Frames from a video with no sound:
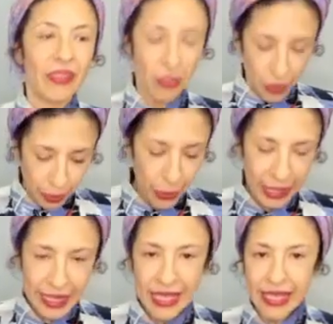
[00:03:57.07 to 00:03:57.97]
you know,
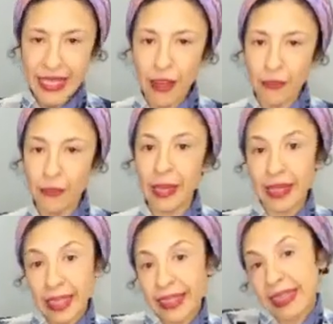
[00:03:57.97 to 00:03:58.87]
prints and stuff,
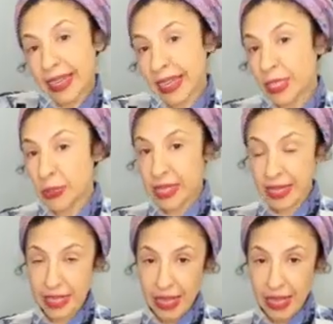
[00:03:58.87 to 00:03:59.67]
but like the cut was the